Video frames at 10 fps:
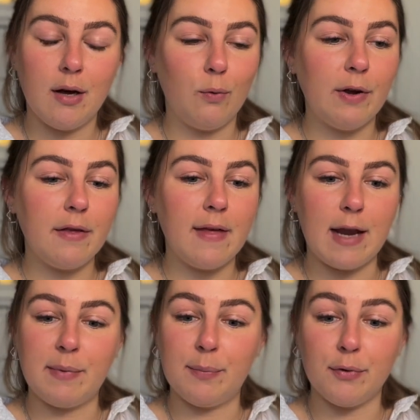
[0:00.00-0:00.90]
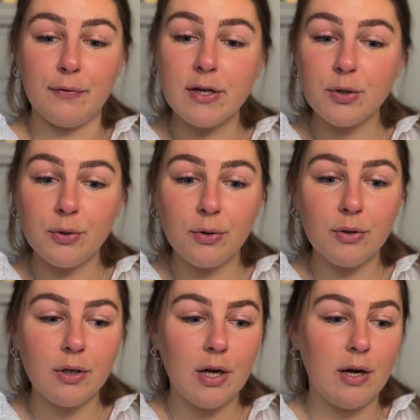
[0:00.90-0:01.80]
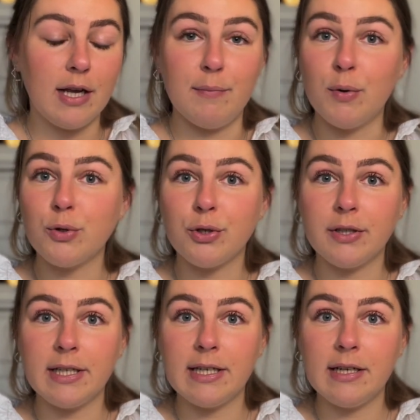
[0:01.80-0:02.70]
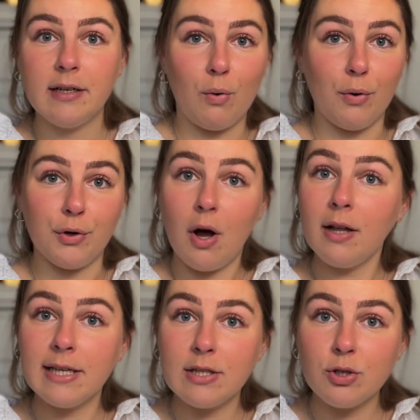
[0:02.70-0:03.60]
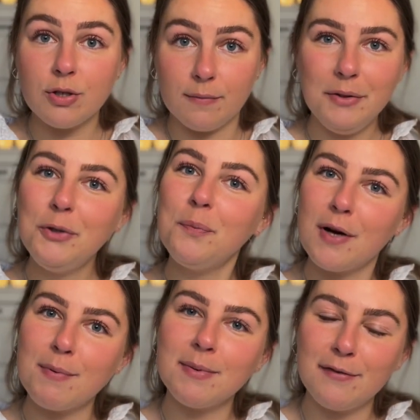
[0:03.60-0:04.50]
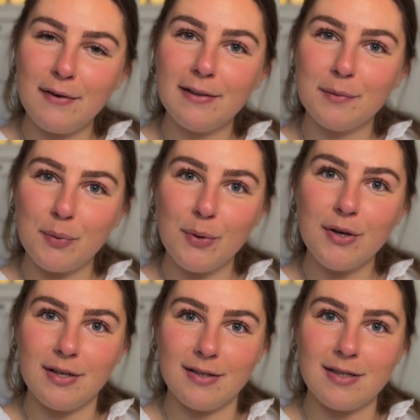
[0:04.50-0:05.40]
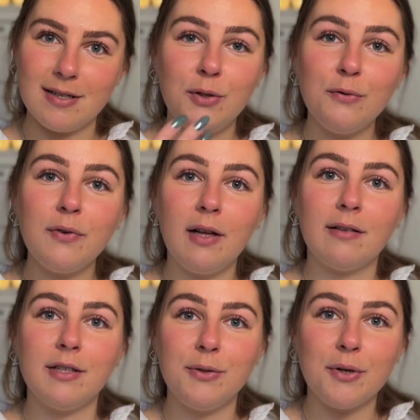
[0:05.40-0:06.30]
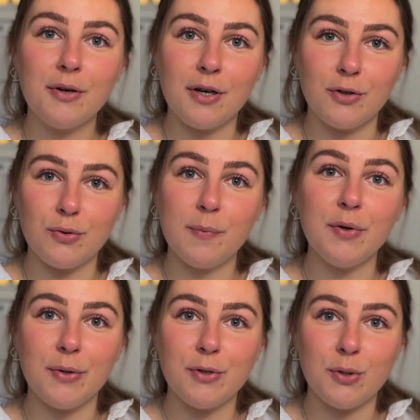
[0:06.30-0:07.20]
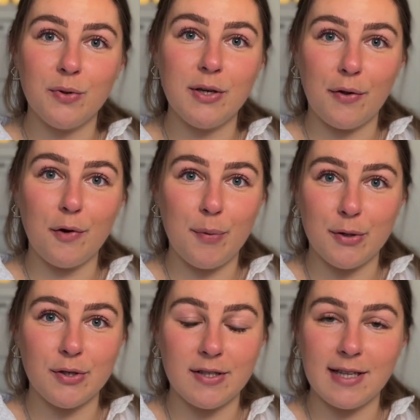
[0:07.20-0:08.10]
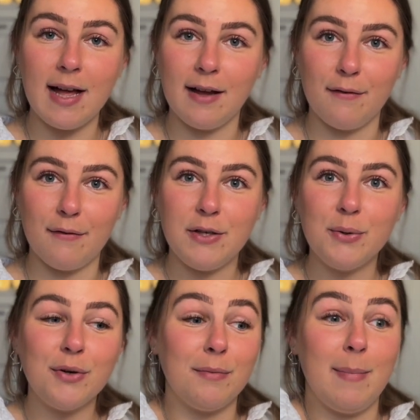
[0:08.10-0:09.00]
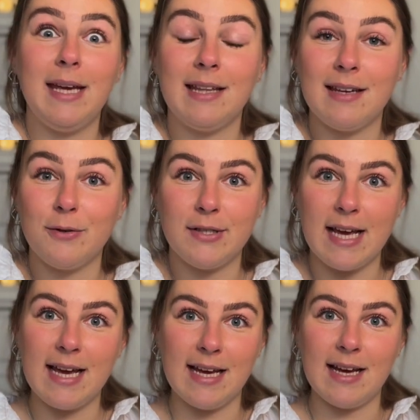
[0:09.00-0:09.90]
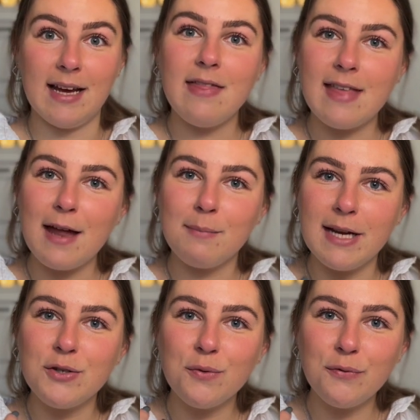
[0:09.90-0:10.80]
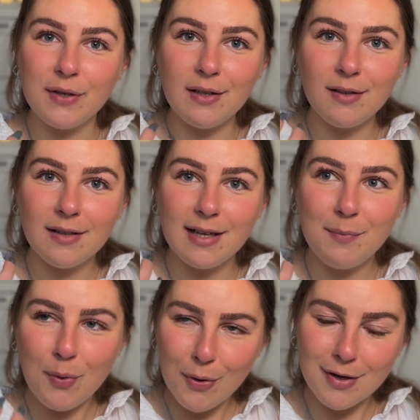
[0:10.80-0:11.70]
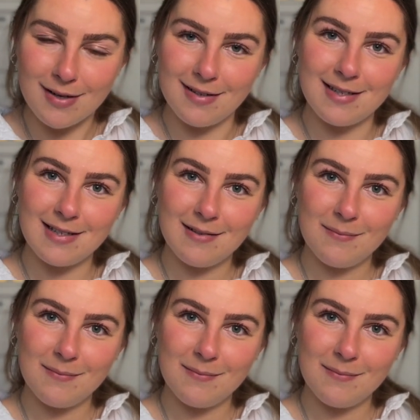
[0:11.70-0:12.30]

whether that be professional, emotionally, or knowledge, you probably felt important. You felt that you could contribute to the other person's life, that you could make their day, and that made you feel important